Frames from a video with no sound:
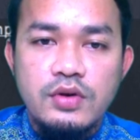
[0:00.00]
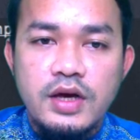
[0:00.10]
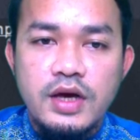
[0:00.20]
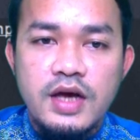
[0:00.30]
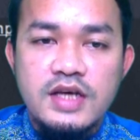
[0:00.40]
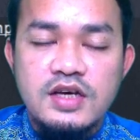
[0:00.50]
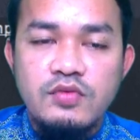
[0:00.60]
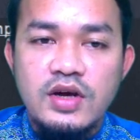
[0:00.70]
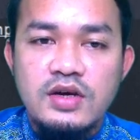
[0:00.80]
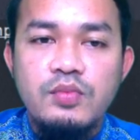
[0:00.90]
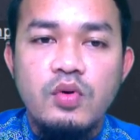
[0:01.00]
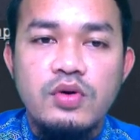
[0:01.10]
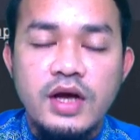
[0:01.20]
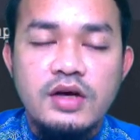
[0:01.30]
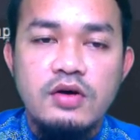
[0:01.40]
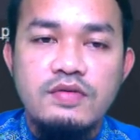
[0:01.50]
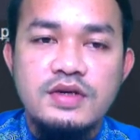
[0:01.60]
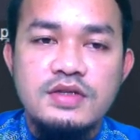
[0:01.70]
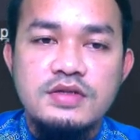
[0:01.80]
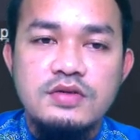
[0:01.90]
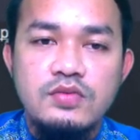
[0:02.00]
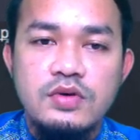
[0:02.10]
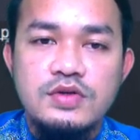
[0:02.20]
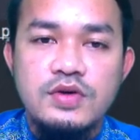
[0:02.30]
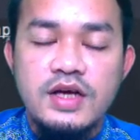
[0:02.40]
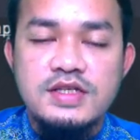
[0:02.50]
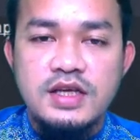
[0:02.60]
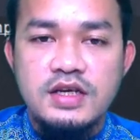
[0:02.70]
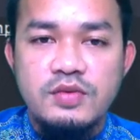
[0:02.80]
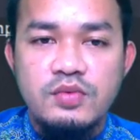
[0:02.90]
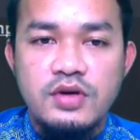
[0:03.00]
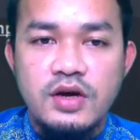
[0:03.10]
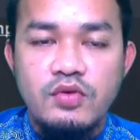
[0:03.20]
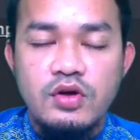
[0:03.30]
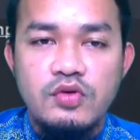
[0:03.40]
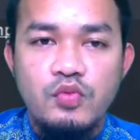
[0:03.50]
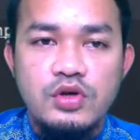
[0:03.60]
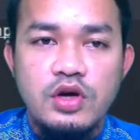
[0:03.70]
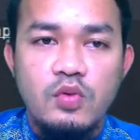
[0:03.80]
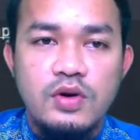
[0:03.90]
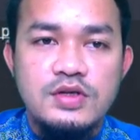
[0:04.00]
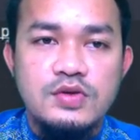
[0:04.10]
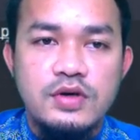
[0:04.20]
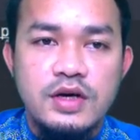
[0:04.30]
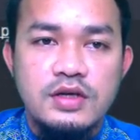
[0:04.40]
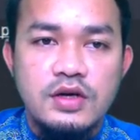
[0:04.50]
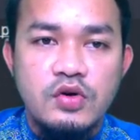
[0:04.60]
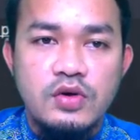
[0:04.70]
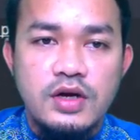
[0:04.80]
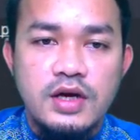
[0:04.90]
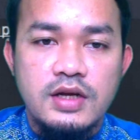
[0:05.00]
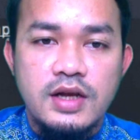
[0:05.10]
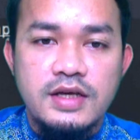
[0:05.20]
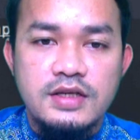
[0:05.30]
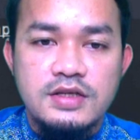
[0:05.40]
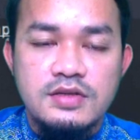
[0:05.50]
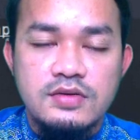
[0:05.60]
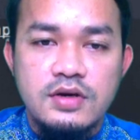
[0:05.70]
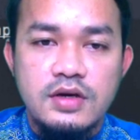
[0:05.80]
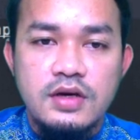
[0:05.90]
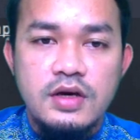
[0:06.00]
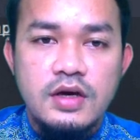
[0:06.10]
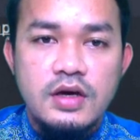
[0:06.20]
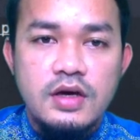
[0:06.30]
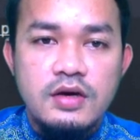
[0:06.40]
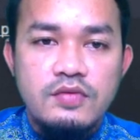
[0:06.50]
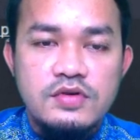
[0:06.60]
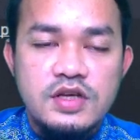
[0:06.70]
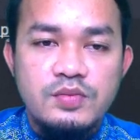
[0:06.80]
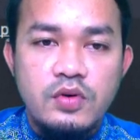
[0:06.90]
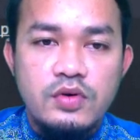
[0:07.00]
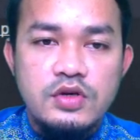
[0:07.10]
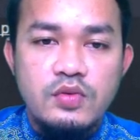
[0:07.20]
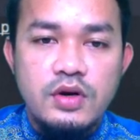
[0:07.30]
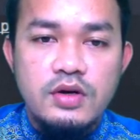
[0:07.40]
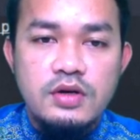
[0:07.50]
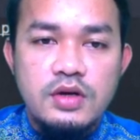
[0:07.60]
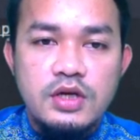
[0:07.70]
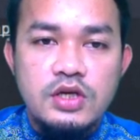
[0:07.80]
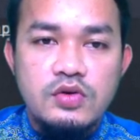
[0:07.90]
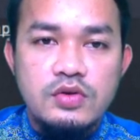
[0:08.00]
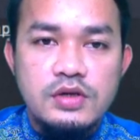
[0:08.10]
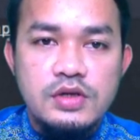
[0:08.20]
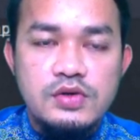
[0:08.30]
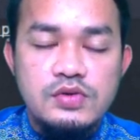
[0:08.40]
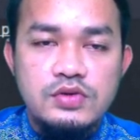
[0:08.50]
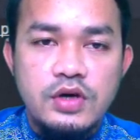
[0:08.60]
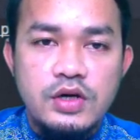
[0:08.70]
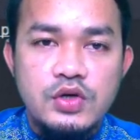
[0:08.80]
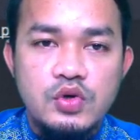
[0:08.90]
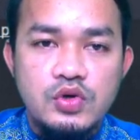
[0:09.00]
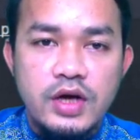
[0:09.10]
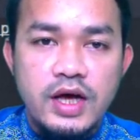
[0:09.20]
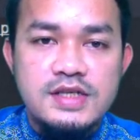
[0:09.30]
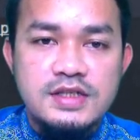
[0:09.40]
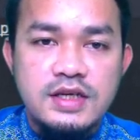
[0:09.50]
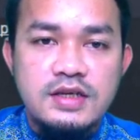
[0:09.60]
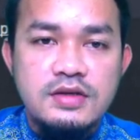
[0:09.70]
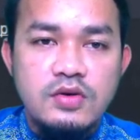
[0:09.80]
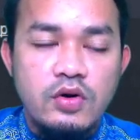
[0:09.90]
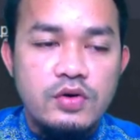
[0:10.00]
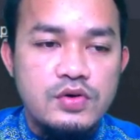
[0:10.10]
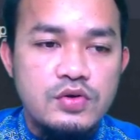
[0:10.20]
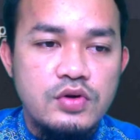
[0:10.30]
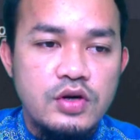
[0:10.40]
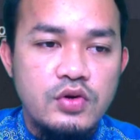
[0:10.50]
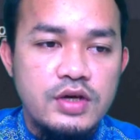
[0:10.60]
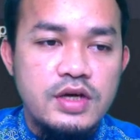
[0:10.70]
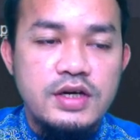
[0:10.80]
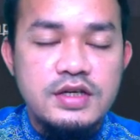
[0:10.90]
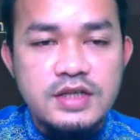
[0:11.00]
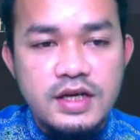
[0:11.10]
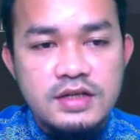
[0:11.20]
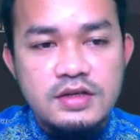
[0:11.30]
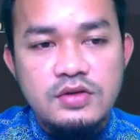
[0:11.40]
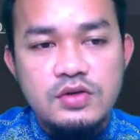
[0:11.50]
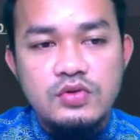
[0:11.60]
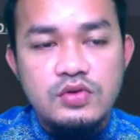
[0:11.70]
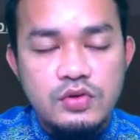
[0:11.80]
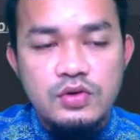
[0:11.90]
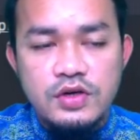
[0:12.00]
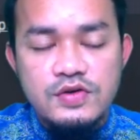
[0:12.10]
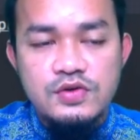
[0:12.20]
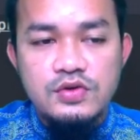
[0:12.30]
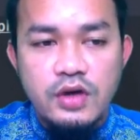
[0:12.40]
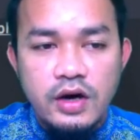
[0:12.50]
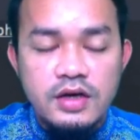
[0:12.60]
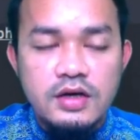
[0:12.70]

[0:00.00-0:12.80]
okay, as a one product of us. We want to extend the product. We don't want to write the code again like this. Okay, for example, you do not do the extend, or you do not do inheritance, you do not